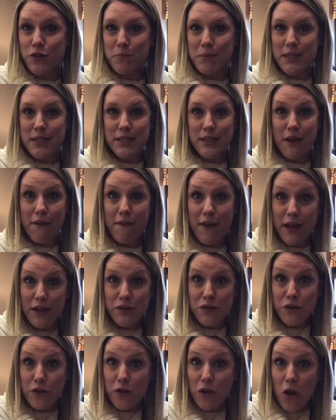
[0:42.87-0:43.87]
Miss Duff has
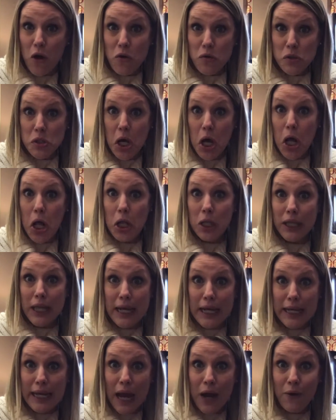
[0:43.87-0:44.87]
her clothes all
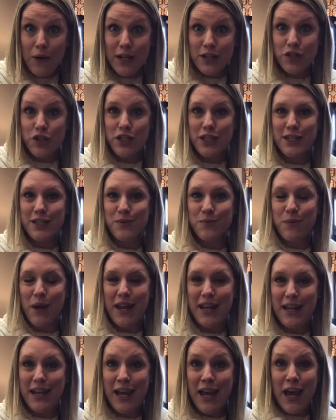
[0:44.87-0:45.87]
laid out, and she is
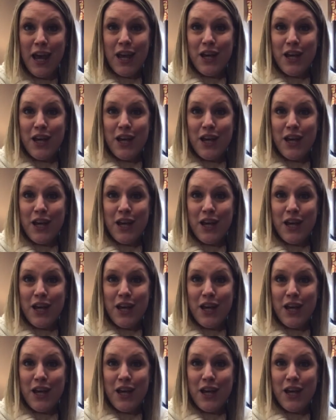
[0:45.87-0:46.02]
ready